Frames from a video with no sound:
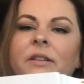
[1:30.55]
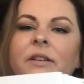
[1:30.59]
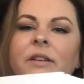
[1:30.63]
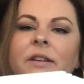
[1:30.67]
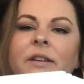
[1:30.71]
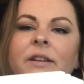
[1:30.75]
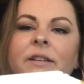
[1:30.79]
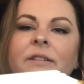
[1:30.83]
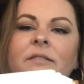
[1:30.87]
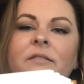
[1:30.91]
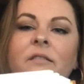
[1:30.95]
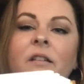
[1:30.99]

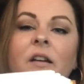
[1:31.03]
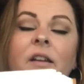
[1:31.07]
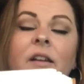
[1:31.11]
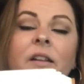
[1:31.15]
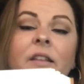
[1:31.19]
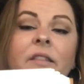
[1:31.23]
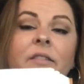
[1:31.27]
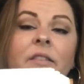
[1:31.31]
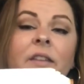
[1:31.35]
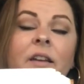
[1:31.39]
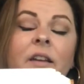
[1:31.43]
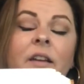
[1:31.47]
And
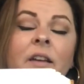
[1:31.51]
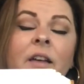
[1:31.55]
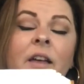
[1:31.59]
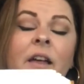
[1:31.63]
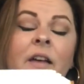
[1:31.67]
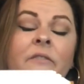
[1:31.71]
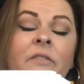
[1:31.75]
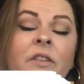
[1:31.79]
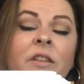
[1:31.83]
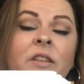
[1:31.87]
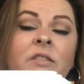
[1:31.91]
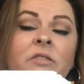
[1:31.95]
they
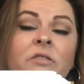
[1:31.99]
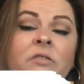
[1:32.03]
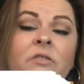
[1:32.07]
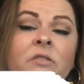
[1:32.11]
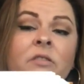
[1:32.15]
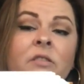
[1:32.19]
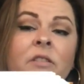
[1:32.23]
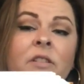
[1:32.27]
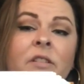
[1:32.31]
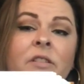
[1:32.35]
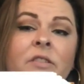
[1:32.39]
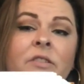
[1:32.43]
have
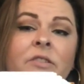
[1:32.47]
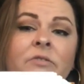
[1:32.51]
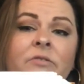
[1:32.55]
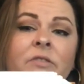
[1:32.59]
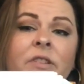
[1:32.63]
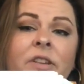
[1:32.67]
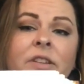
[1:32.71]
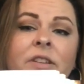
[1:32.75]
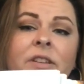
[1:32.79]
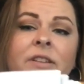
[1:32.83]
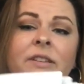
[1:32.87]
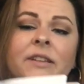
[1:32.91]
internal
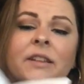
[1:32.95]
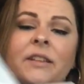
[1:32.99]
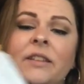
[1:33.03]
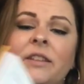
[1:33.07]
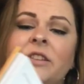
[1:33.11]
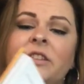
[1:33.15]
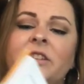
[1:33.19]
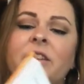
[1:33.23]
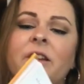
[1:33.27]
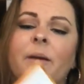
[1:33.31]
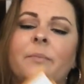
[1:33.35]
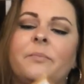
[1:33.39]
illustrations at
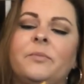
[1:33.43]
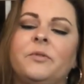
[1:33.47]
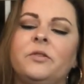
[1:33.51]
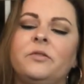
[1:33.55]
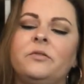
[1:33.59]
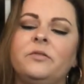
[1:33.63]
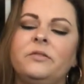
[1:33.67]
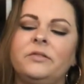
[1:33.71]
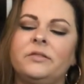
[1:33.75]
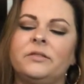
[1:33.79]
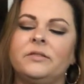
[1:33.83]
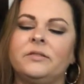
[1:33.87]
the
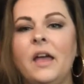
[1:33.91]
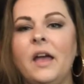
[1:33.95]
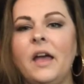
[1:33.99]
chapters.